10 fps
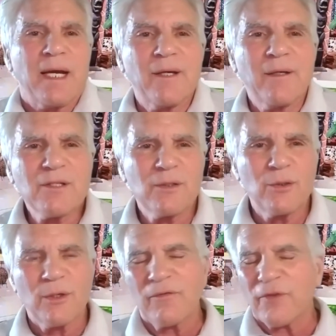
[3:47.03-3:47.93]
I also
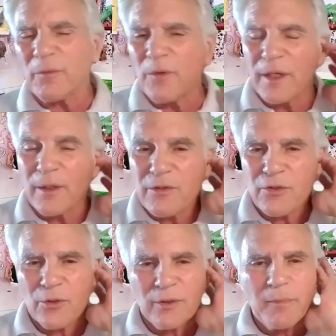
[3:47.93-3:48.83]
learned from one of
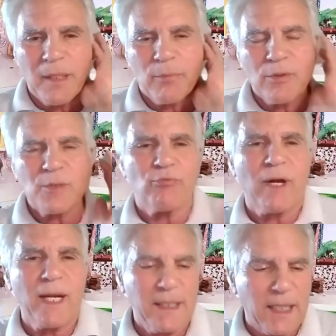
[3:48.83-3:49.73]
those early members,
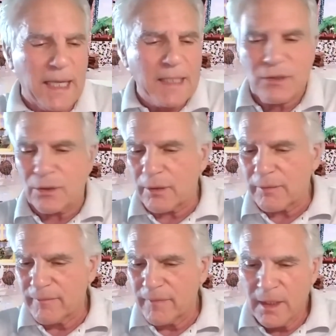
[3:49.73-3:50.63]
Brian
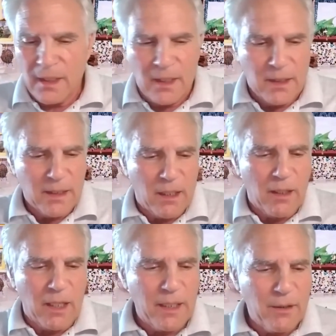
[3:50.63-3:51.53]
Castor,
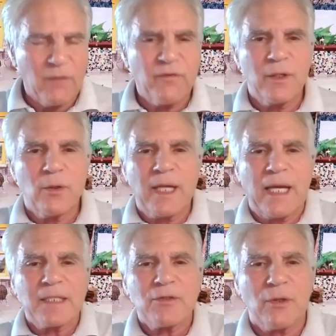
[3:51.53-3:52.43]
now, I don't know if you know
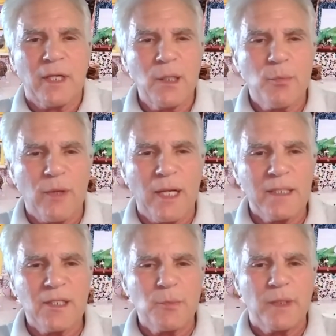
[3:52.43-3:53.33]
Castor
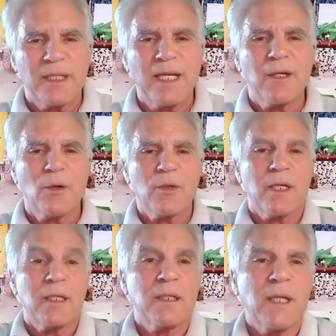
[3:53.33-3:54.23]
Enterprises, but they own
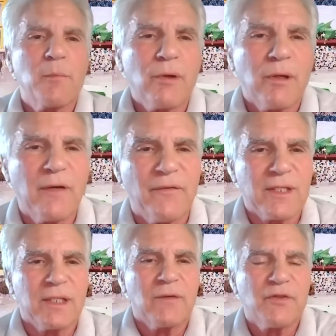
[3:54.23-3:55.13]
a number of
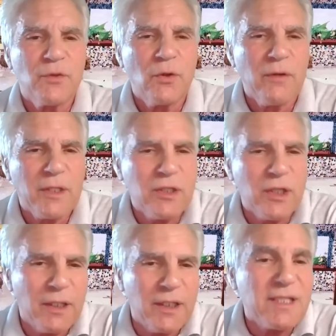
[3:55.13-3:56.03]
the self storage
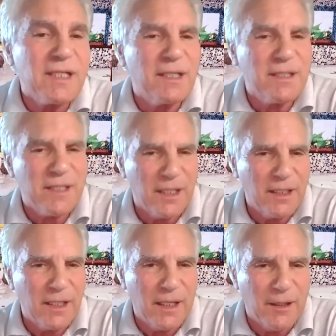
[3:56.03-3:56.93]
areas in
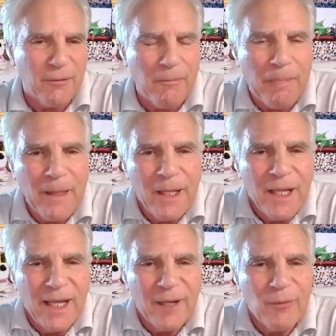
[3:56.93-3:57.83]
San Diego.
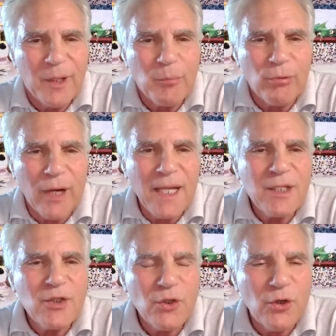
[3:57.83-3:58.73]
And when
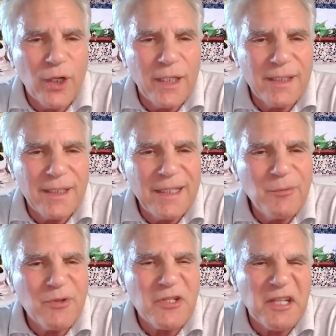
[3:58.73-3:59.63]
Brian joined,
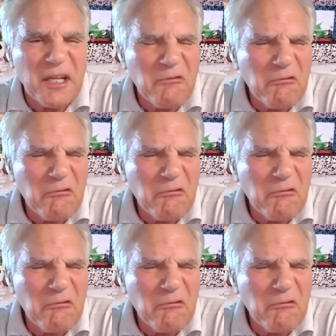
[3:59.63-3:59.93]
he was like